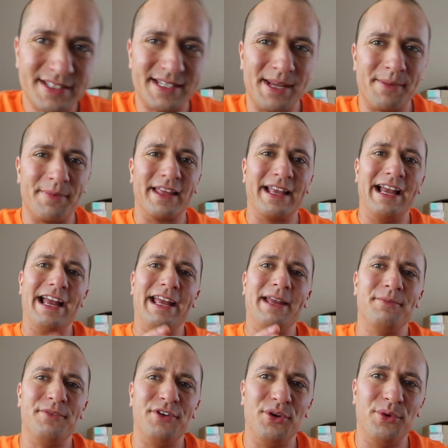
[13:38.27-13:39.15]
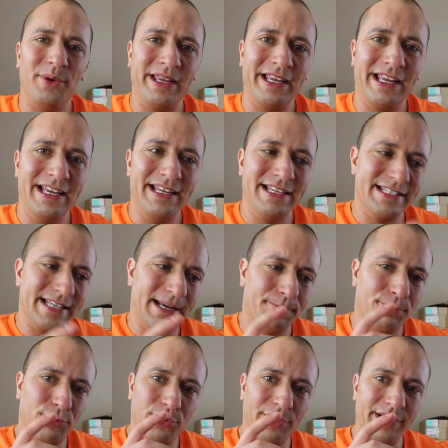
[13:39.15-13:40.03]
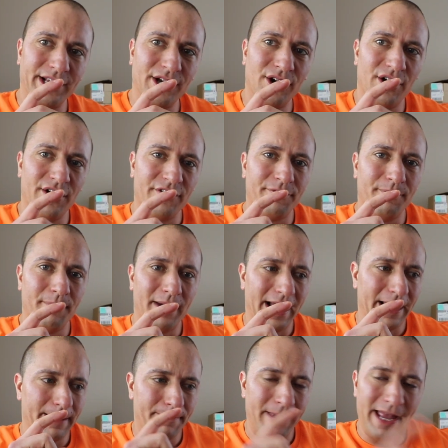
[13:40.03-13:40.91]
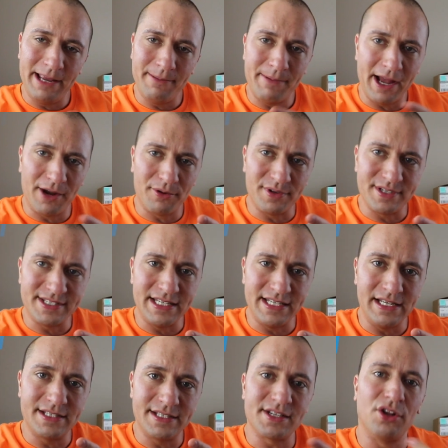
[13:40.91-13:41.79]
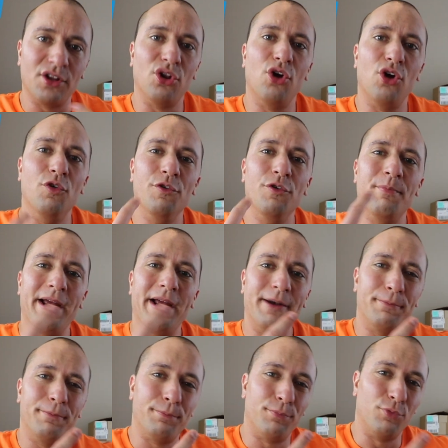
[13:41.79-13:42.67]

Something I am doing is I'm printing off my PayPal receipts along with my